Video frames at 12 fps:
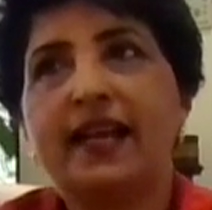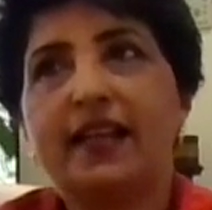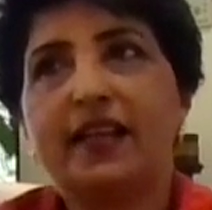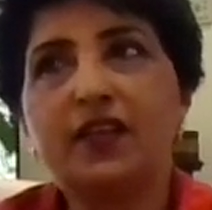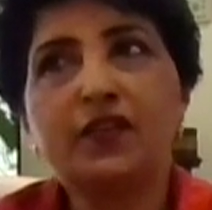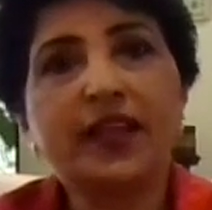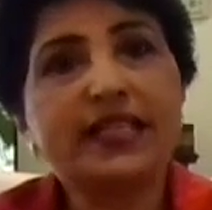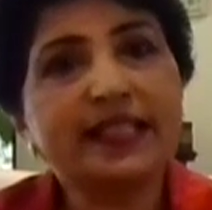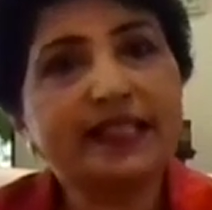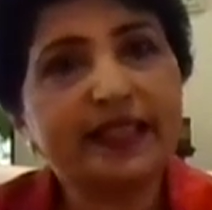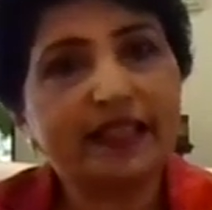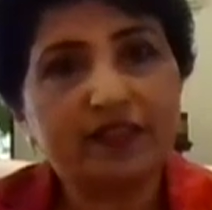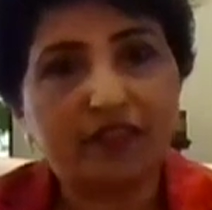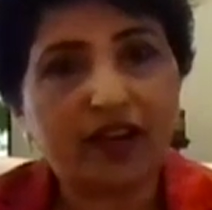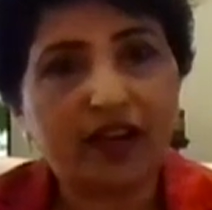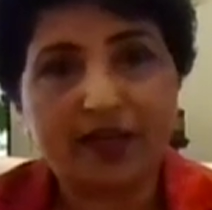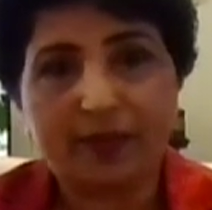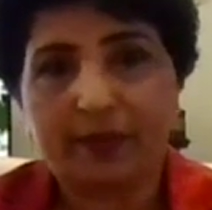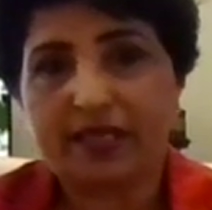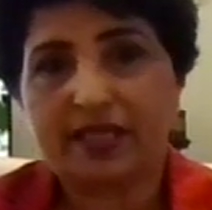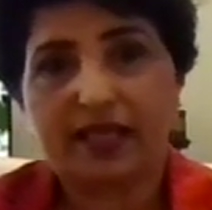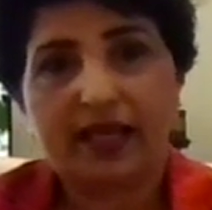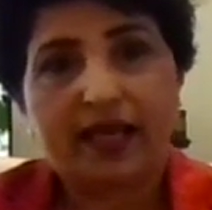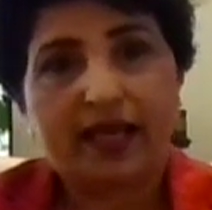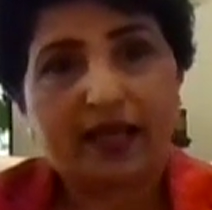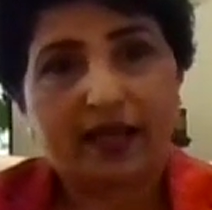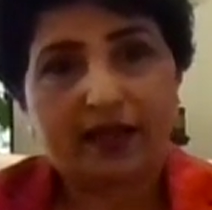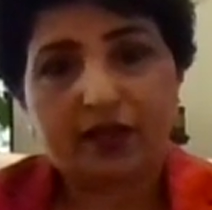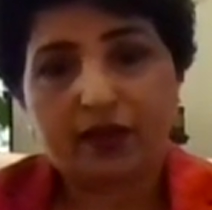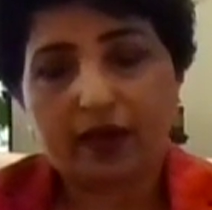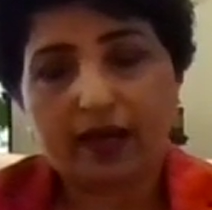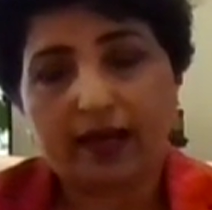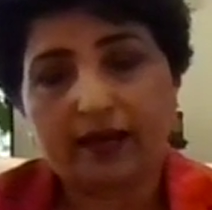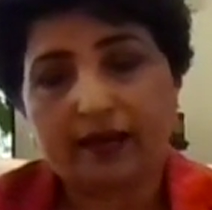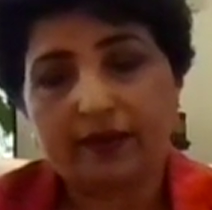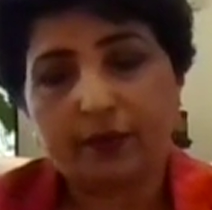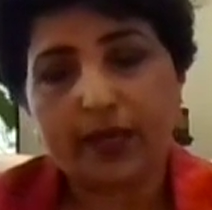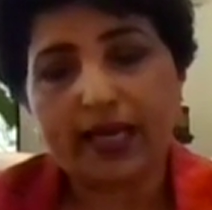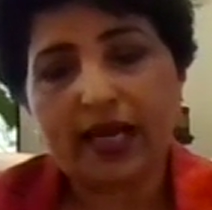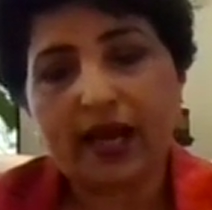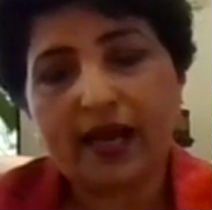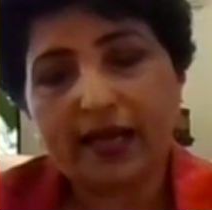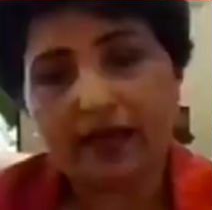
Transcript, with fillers: innovating the environment uh, when I